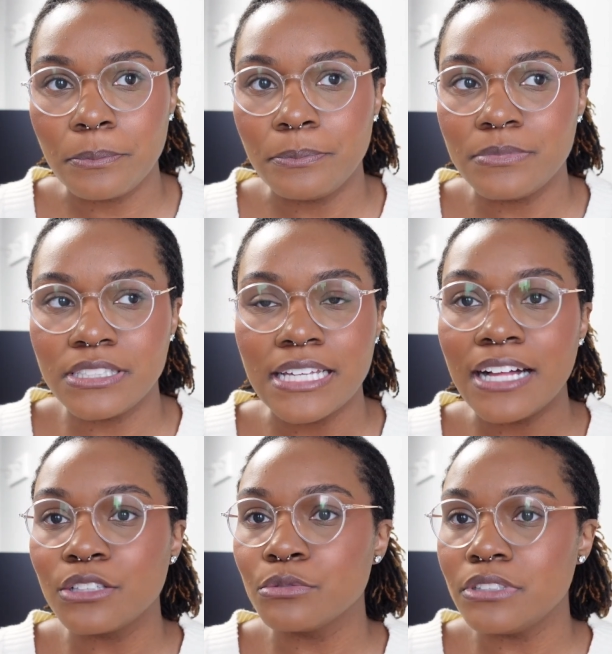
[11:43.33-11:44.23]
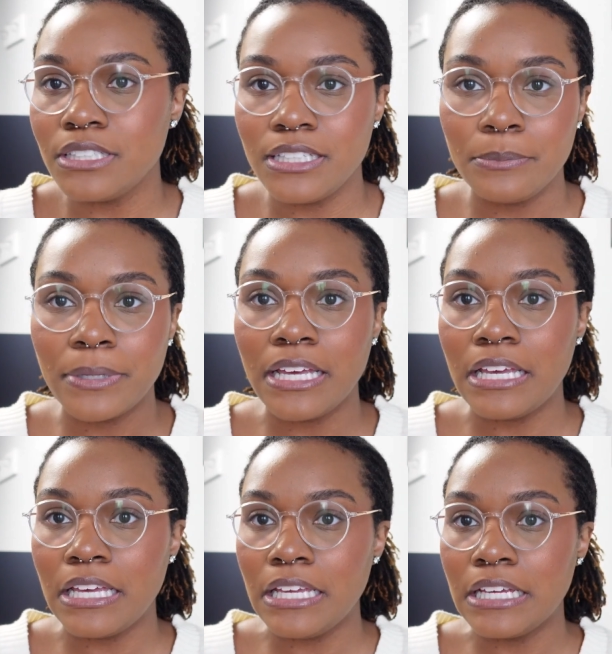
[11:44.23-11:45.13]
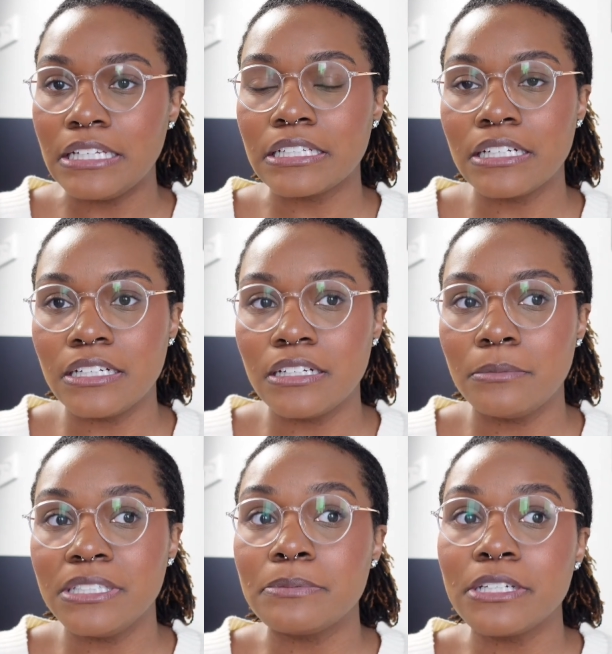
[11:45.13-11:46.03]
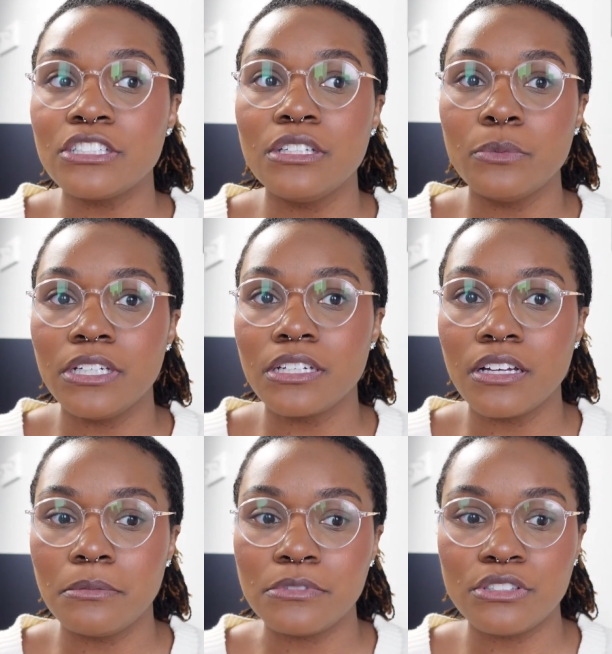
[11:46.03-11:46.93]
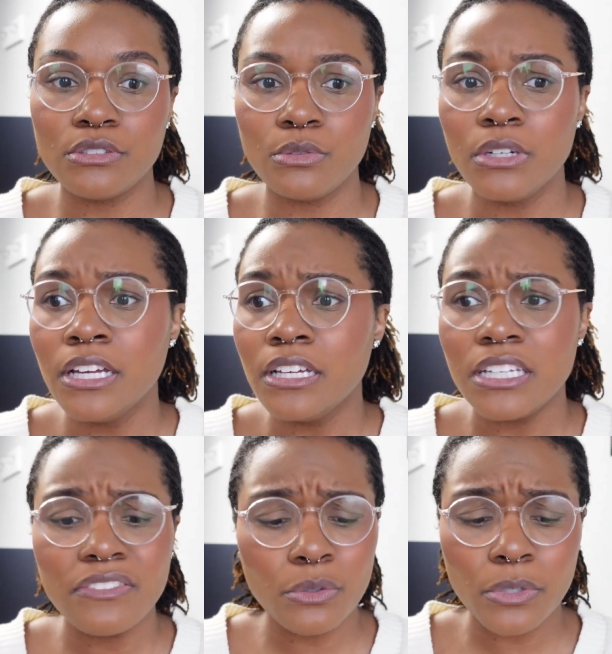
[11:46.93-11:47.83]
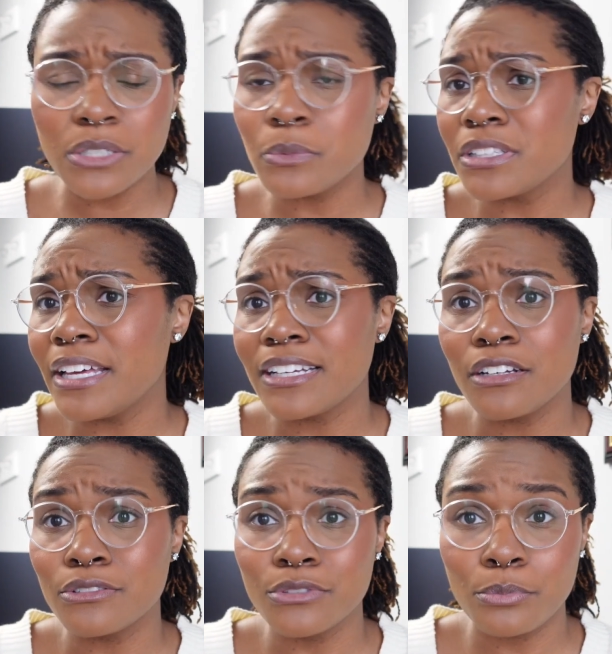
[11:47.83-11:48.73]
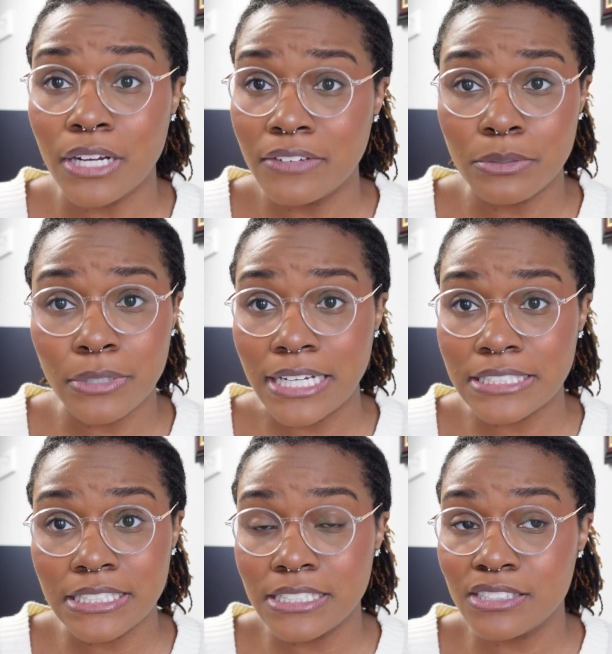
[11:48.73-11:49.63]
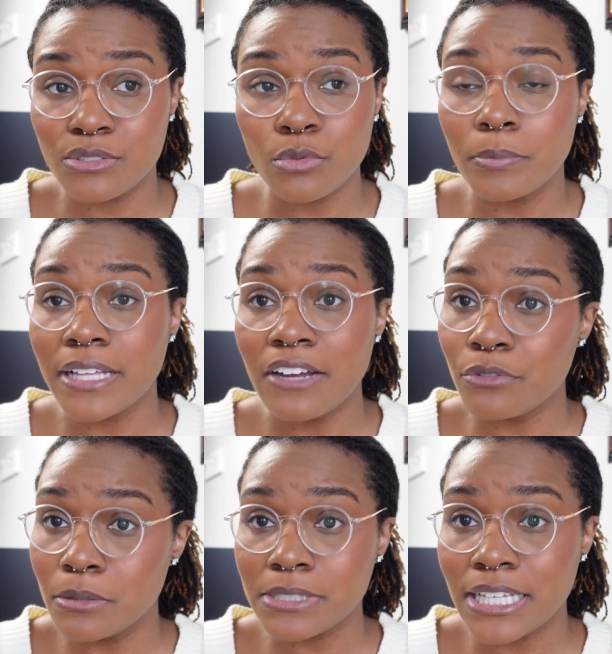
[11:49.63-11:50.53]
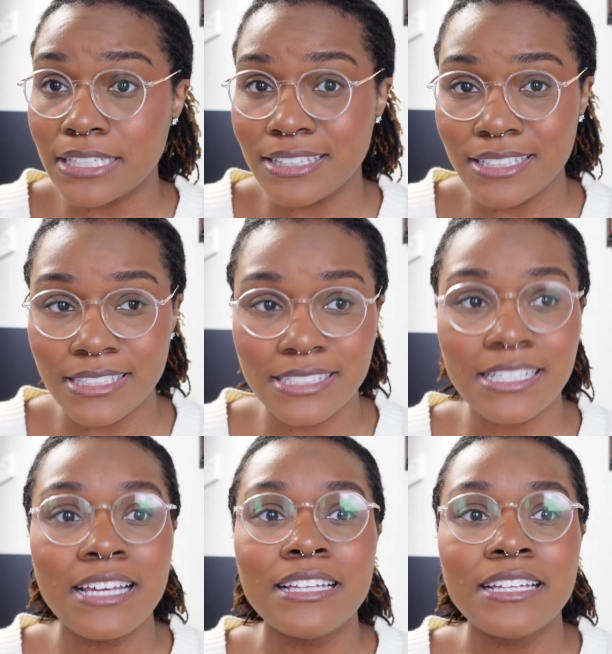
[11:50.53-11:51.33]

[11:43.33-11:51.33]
salary, pay, income, especially when it comes to even working with like a group private practice or platforms like this,